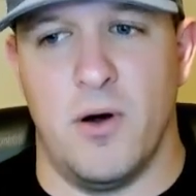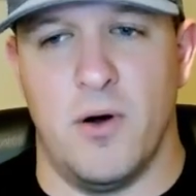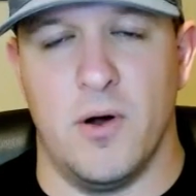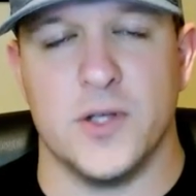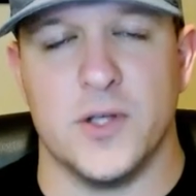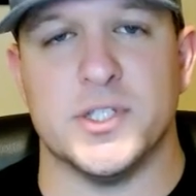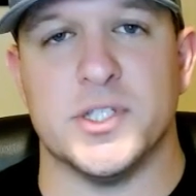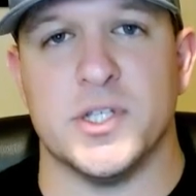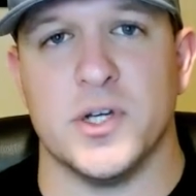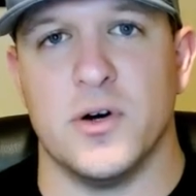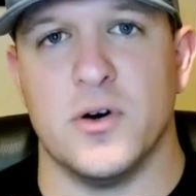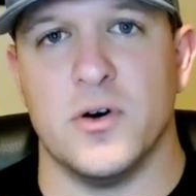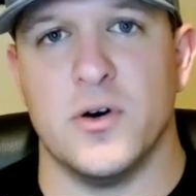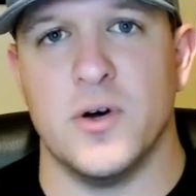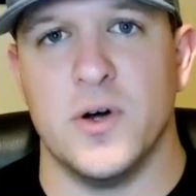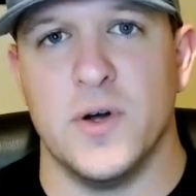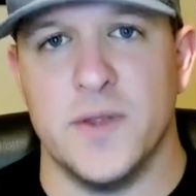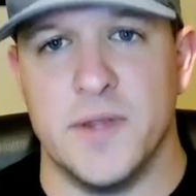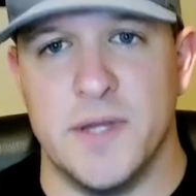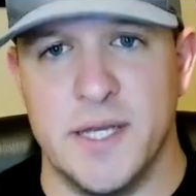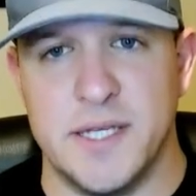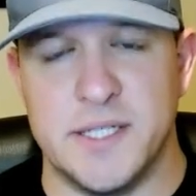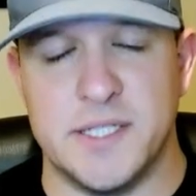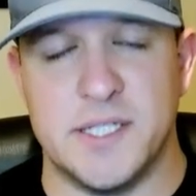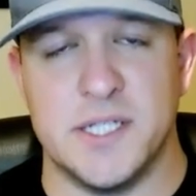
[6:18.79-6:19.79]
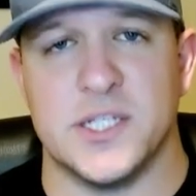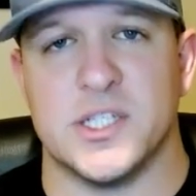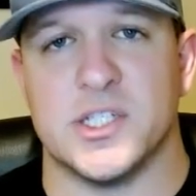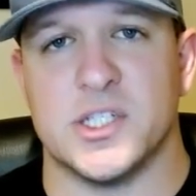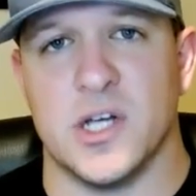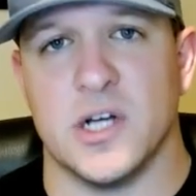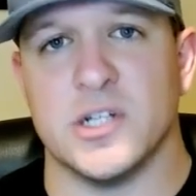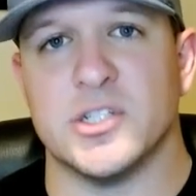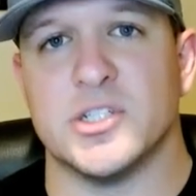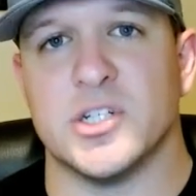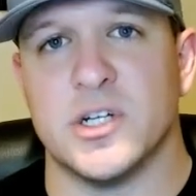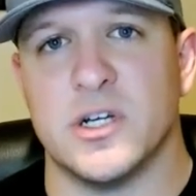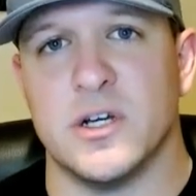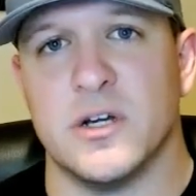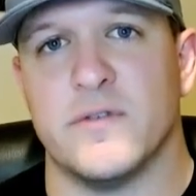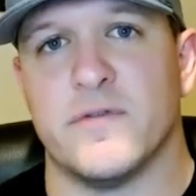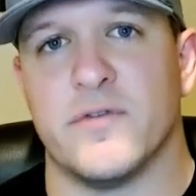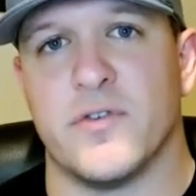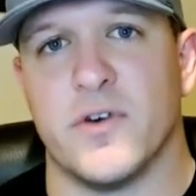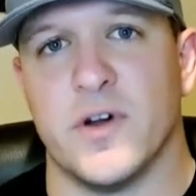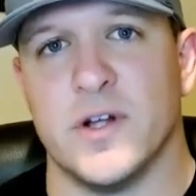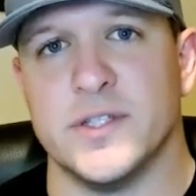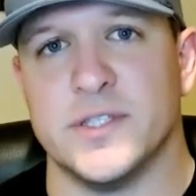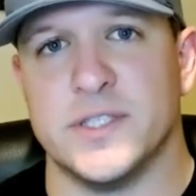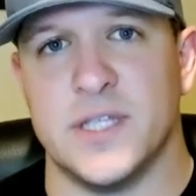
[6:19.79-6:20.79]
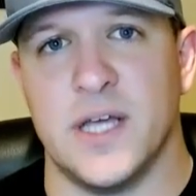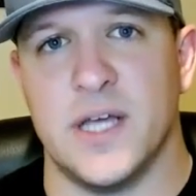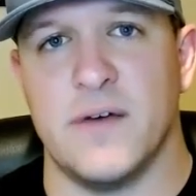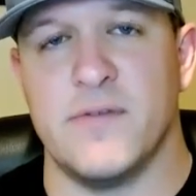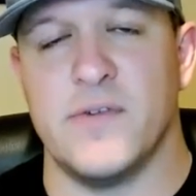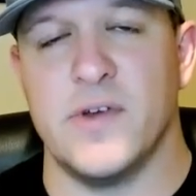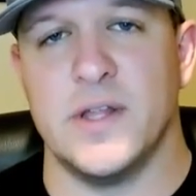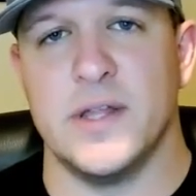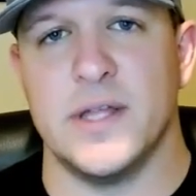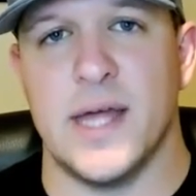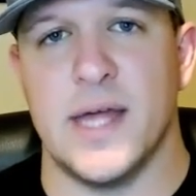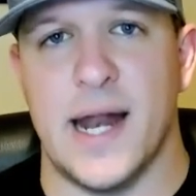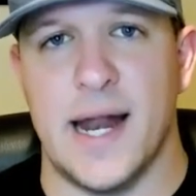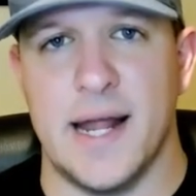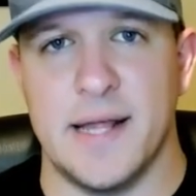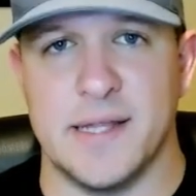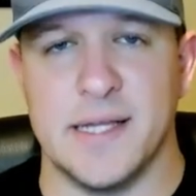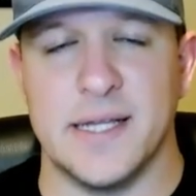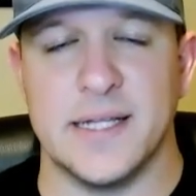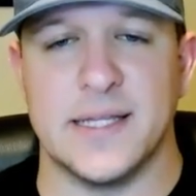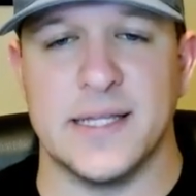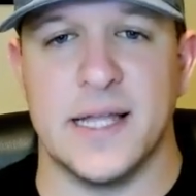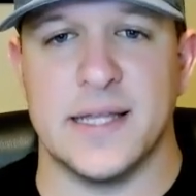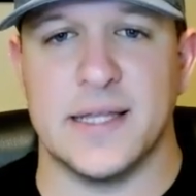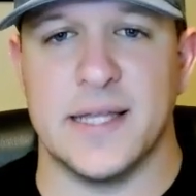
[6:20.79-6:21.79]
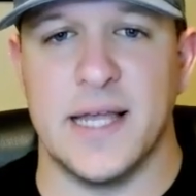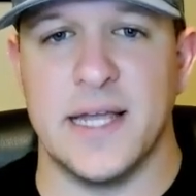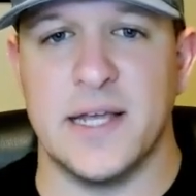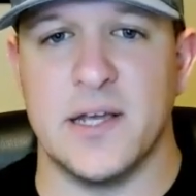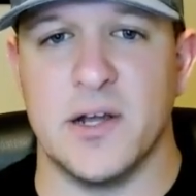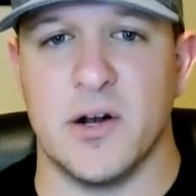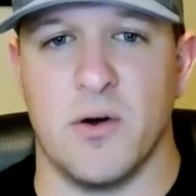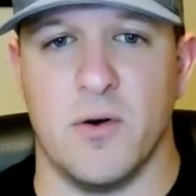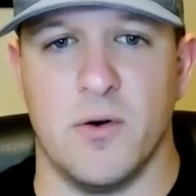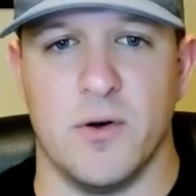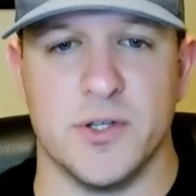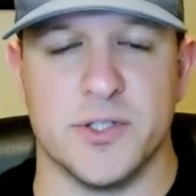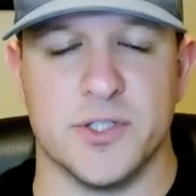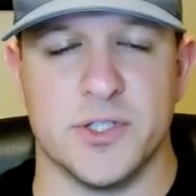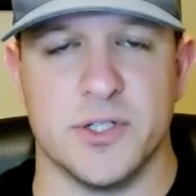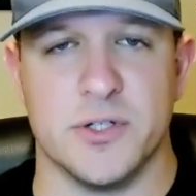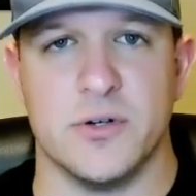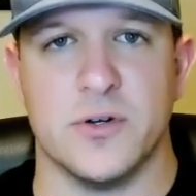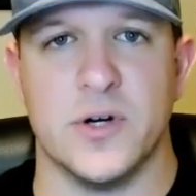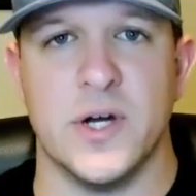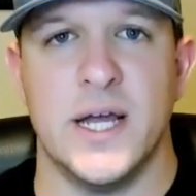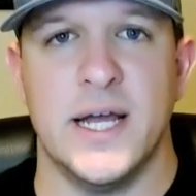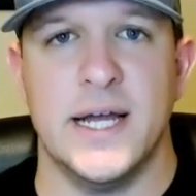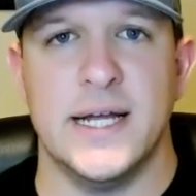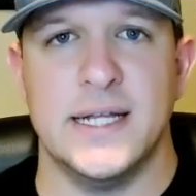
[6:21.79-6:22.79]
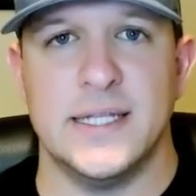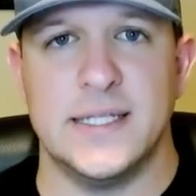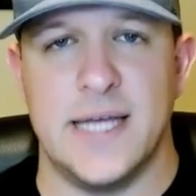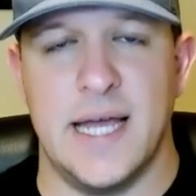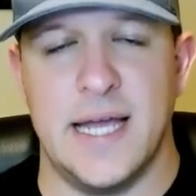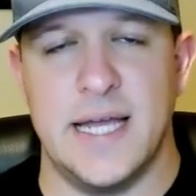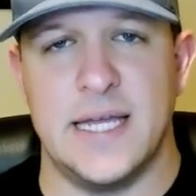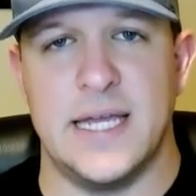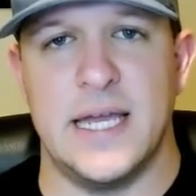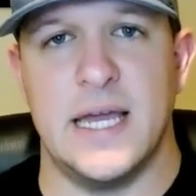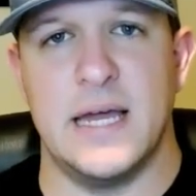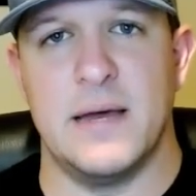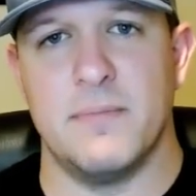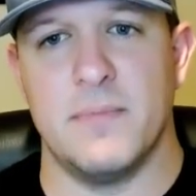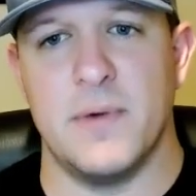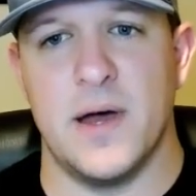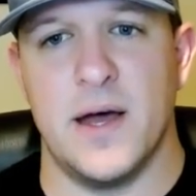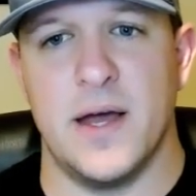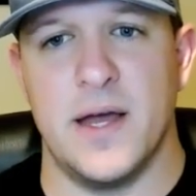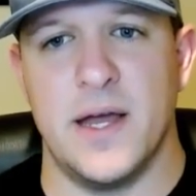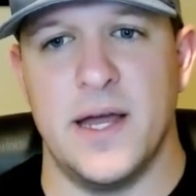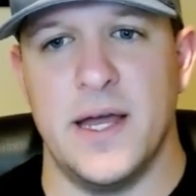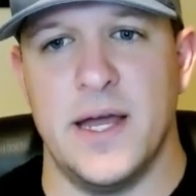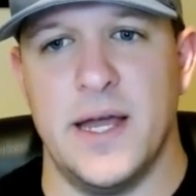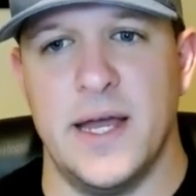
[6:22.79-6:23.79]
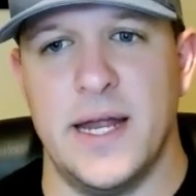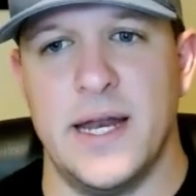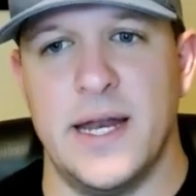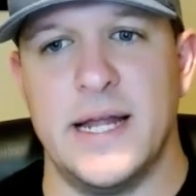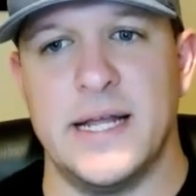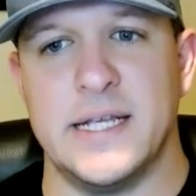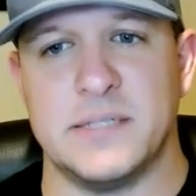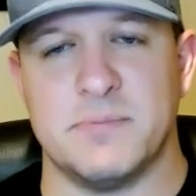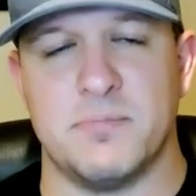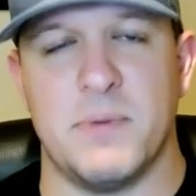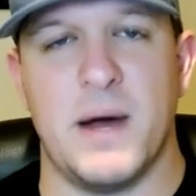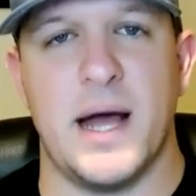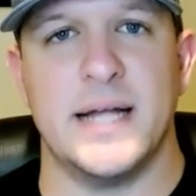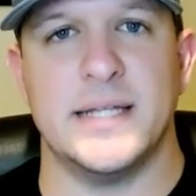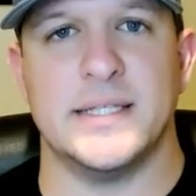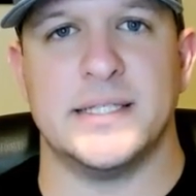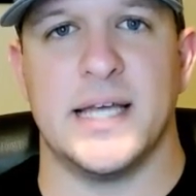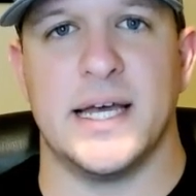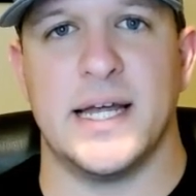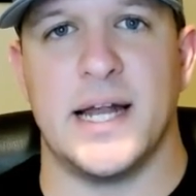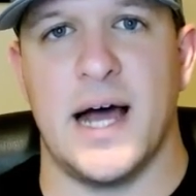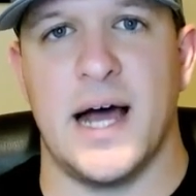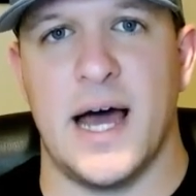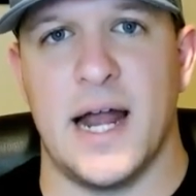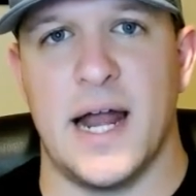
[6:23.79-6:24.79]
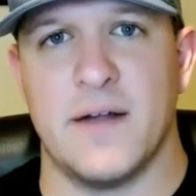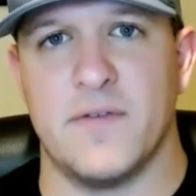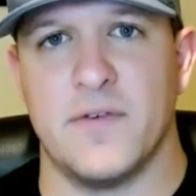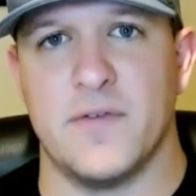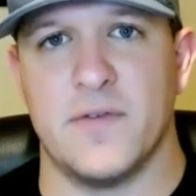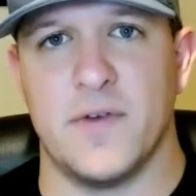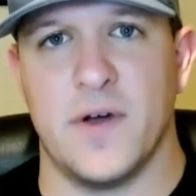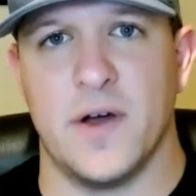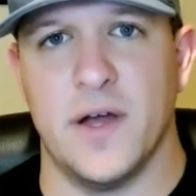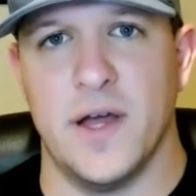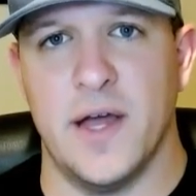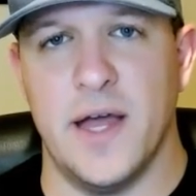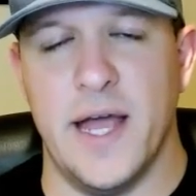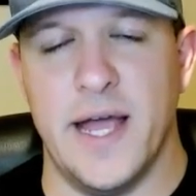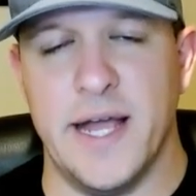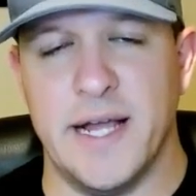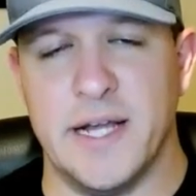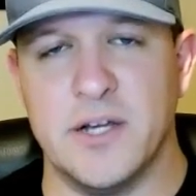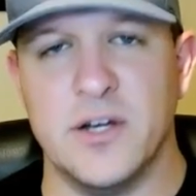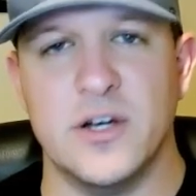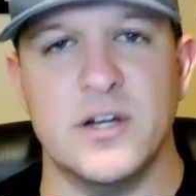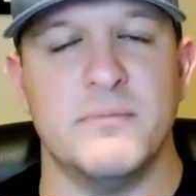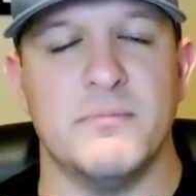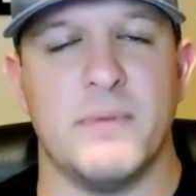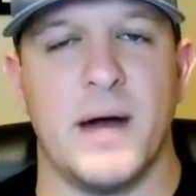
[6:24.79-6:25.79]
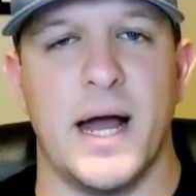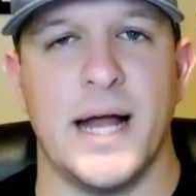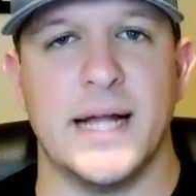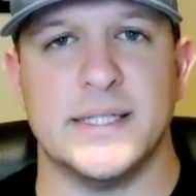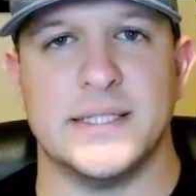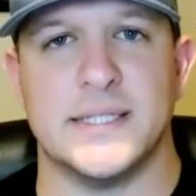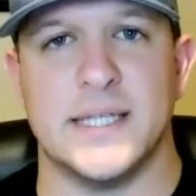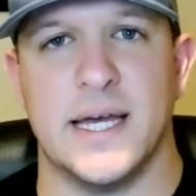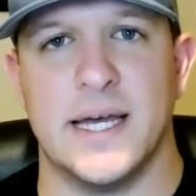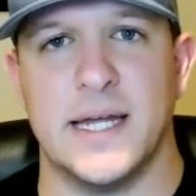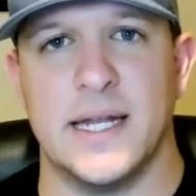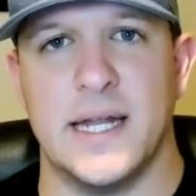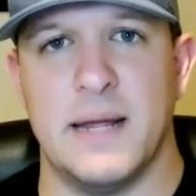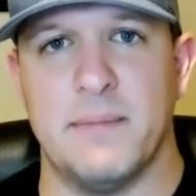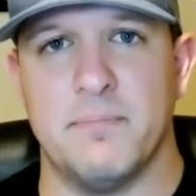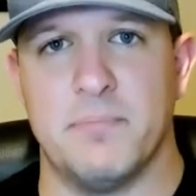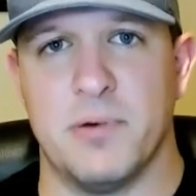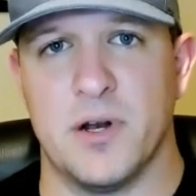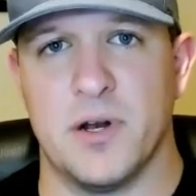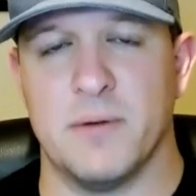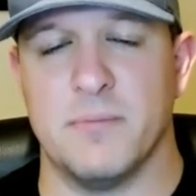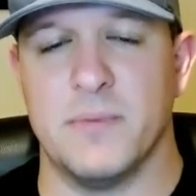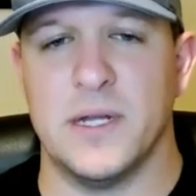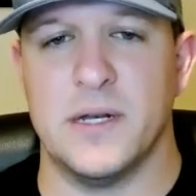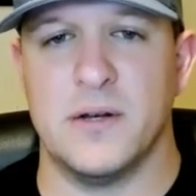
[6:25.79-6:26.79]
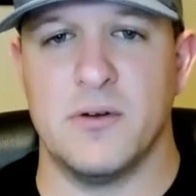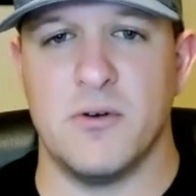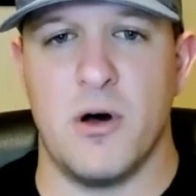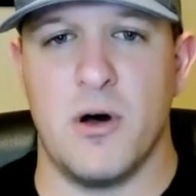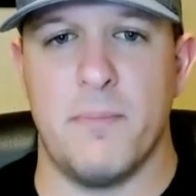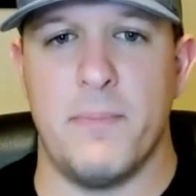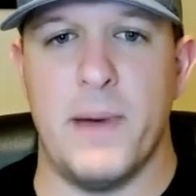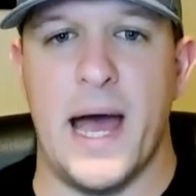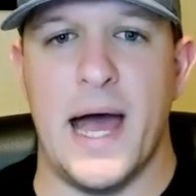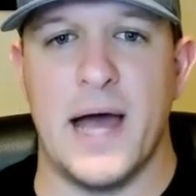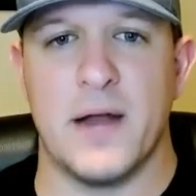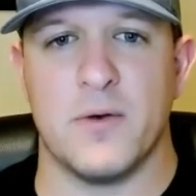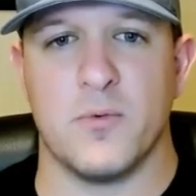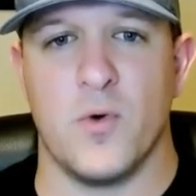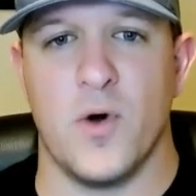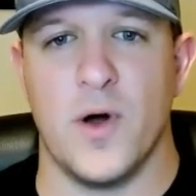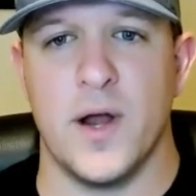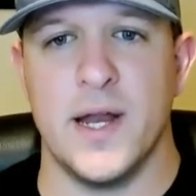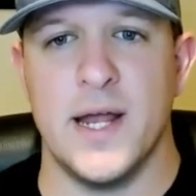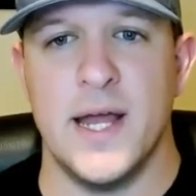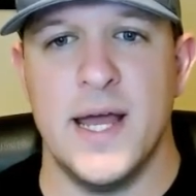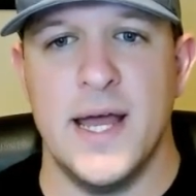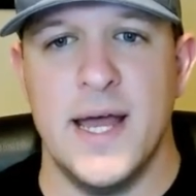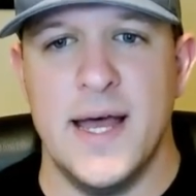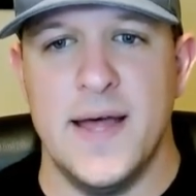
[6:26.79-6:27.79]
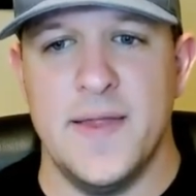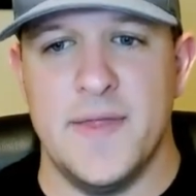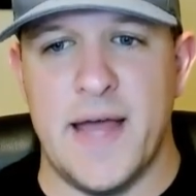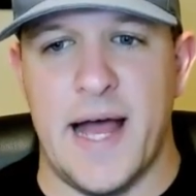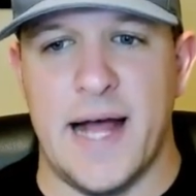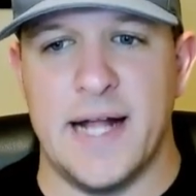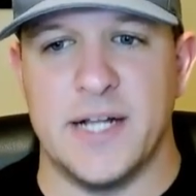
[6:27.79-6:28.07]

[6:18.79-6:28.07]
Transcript: but also this is such a good front seven that I think that they could also take him and his mindset out of a good mindset and put him into a bad one.